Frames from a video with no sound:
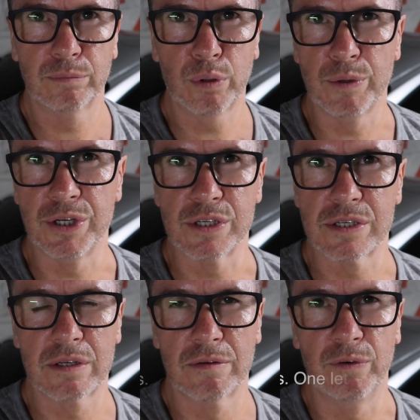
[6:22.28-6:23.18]
Probably
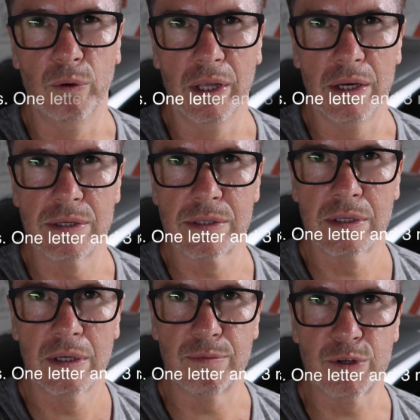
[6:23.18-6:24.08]
just four letters.
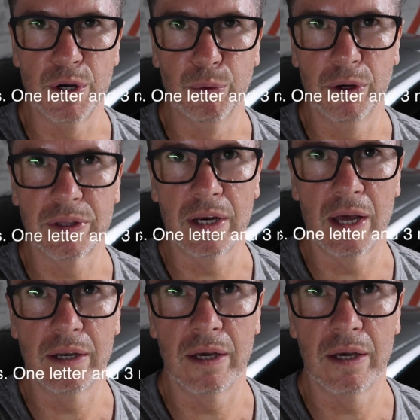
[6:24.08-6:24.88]
I'm trying to work that out